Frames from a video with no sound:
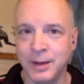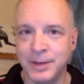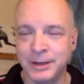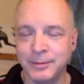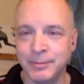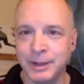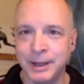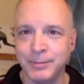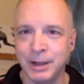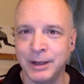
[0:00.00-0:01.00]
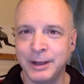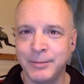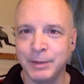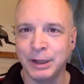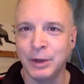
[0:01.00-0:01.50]
I mean, and and
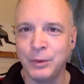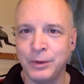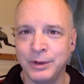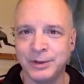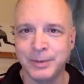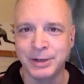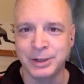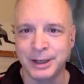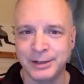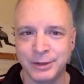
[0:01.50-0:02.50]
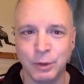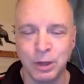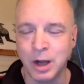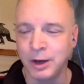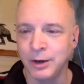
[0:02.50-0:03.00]
Malone especially is no
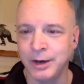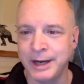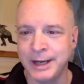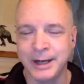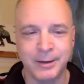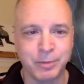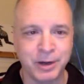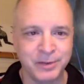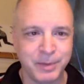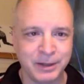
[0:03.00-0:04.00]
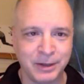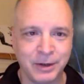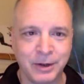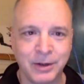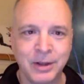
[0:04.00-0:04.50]
longer any kind of prospect at
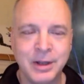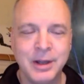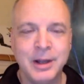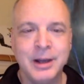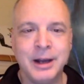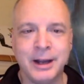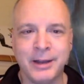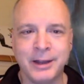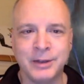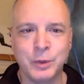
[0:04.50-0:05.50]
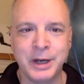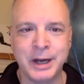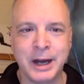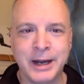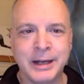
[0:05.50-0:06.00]
all. I think he's
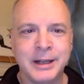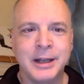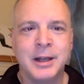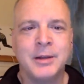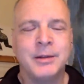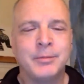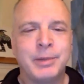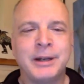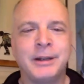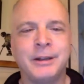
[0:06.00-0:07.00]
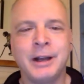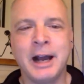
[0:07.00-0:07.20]
29. Right. But yeah.